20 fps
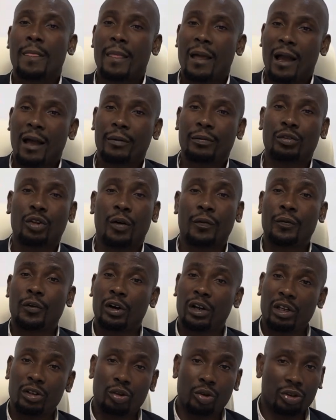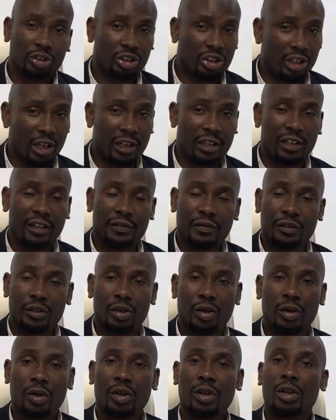And don't forget to share this video.